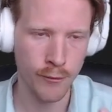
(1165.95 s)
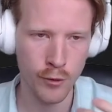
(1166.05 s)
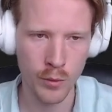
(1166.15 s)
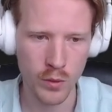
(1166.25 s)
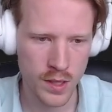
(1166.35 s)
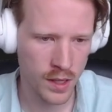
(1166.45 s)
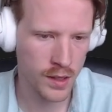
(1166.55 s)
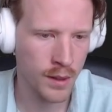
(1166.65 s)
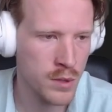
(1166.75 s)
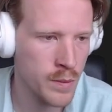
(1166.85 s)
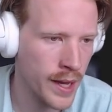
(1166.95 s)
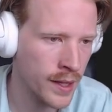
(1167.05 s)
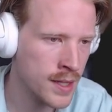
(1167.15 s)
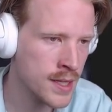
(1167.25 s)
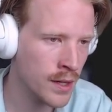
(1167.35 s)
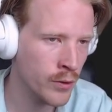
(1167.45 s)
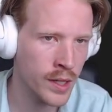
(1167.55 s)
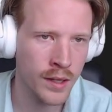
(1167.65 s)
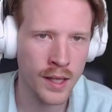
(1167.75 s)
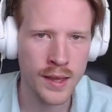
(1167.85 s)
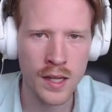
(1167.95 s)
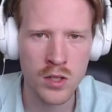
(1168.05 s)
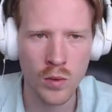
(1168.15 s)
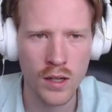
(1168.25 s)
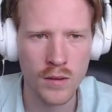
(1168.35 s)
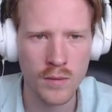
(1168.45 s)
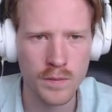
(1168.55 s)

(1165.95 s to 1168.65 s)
from the result that comes back. Let's see if we can get that to work.